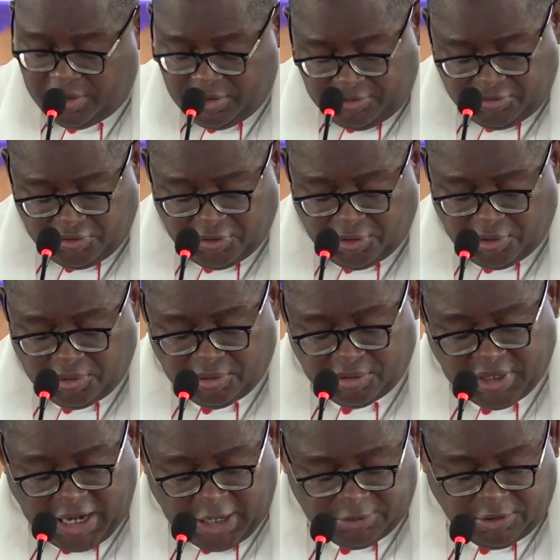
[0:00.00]
to
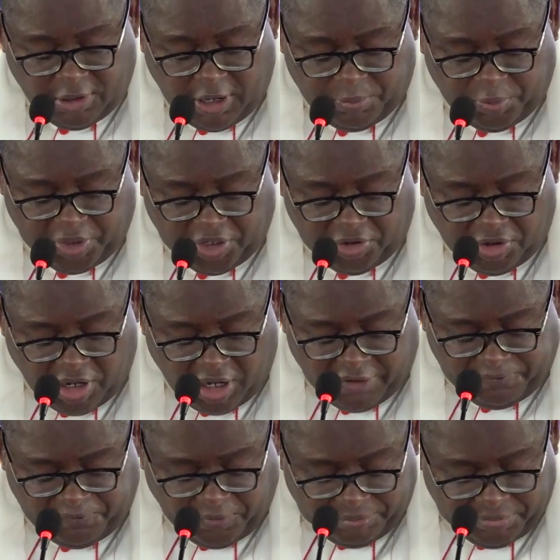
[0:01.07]
round up with your
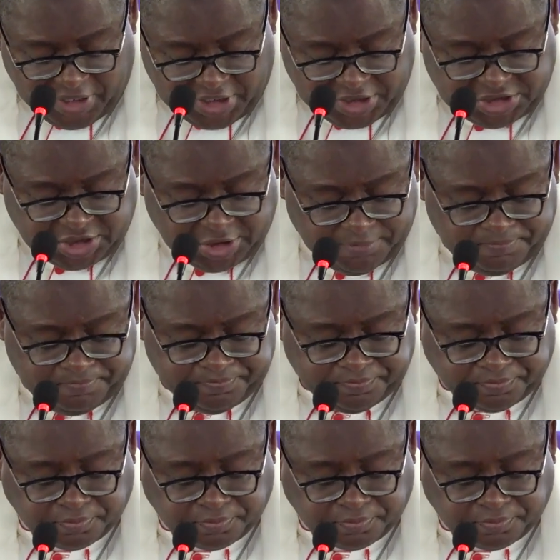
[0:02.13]
formation.